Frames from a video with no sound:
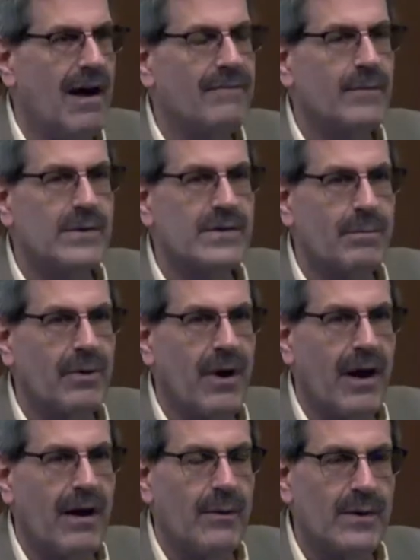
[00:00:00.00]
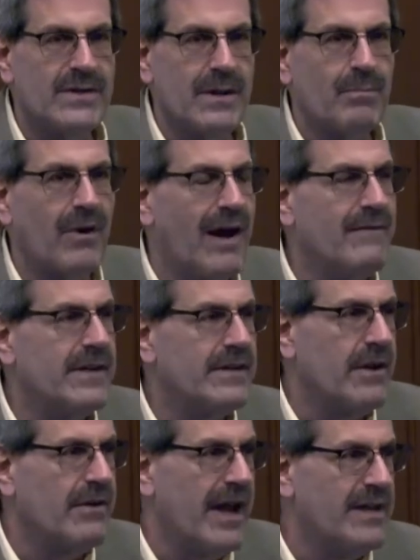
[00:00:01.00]
off was a was a private
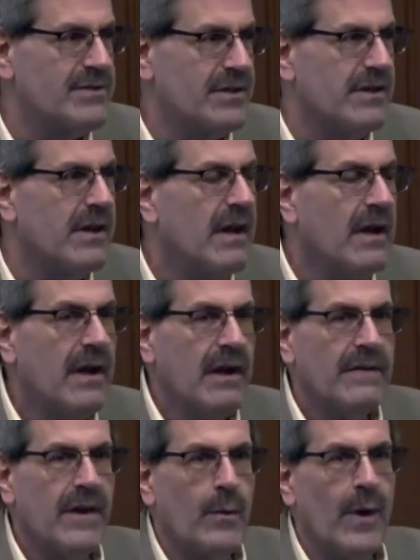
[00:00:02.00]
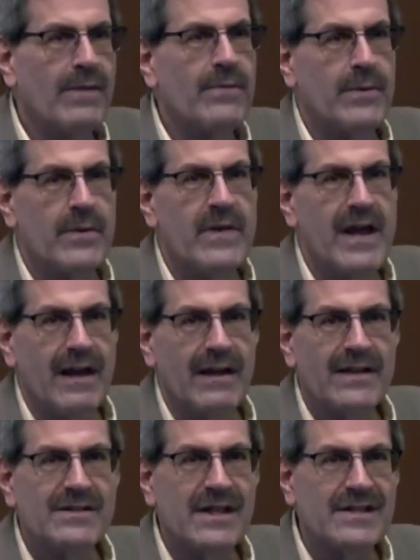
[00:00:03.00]
donation that went through the
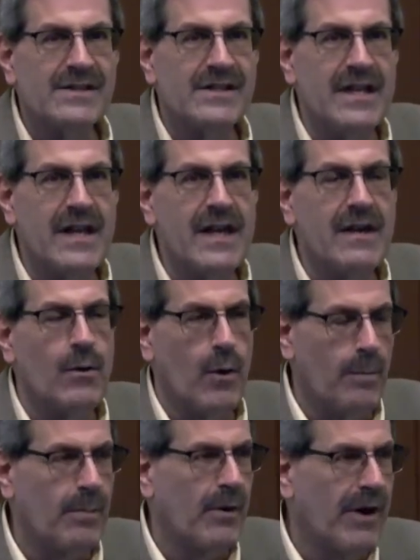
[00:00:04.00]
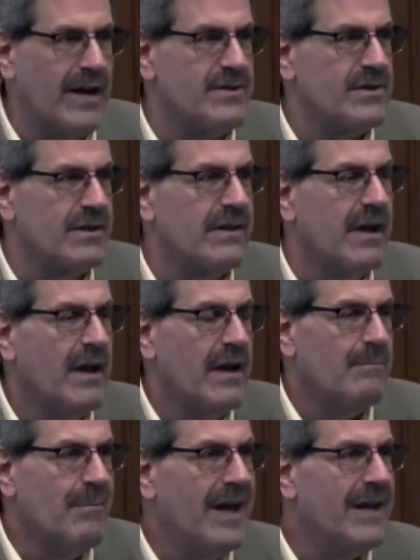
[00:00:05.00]
LSST Corporation
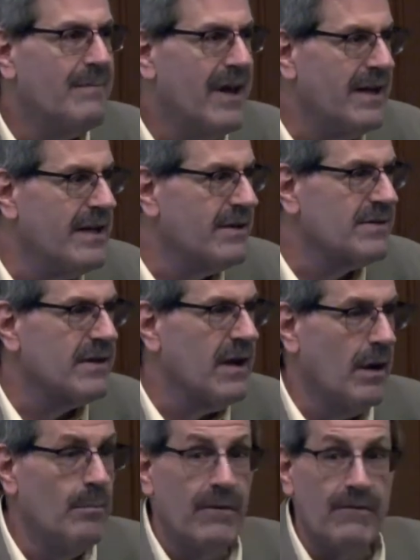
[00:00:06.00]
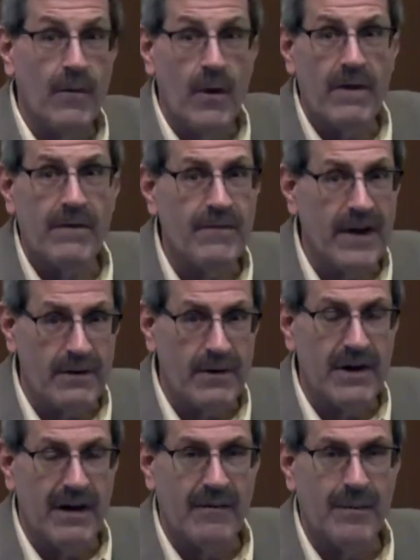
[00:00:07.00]
many, many years ago, before the
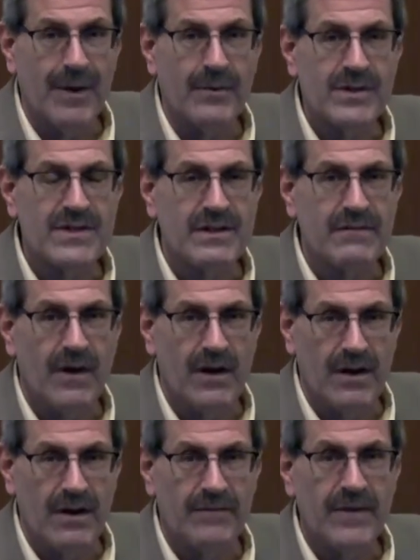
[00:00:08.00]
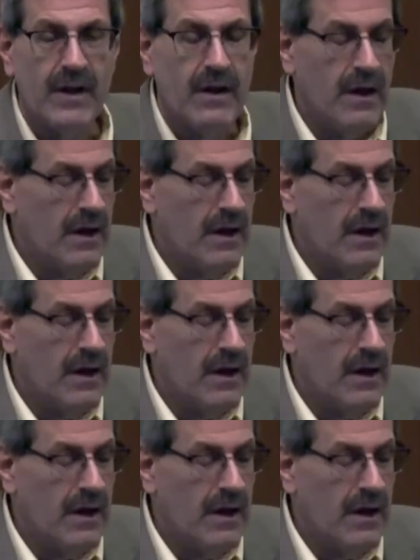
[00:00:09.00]
federal government was involved,